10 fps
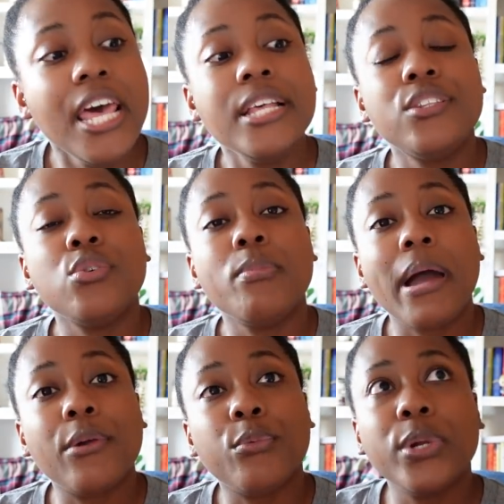So
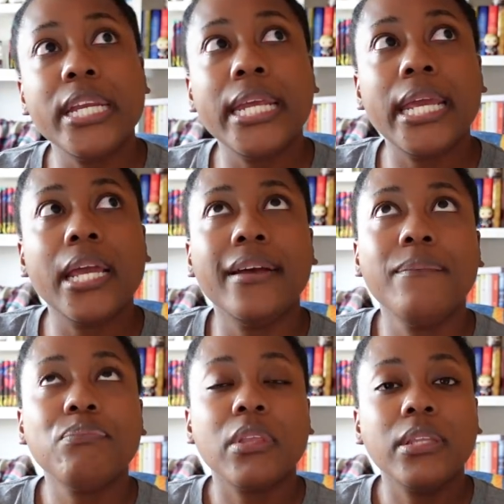my reading,
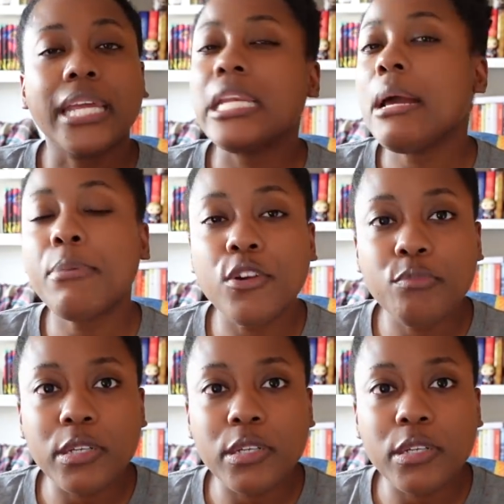like number of